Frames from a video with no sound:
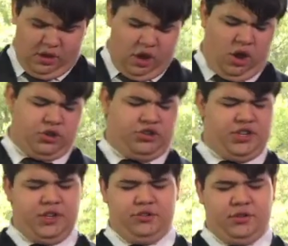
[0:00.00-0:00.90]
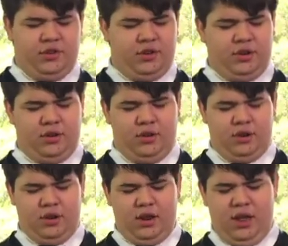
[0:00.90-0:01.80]
Oh, children,
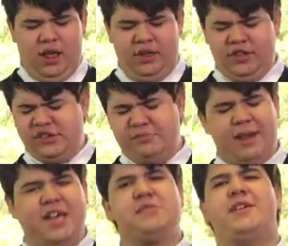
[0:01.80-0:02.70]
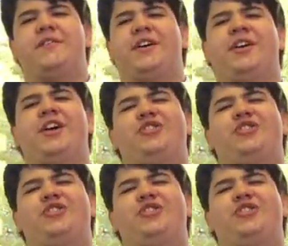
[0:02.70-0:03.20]
this reminds me of a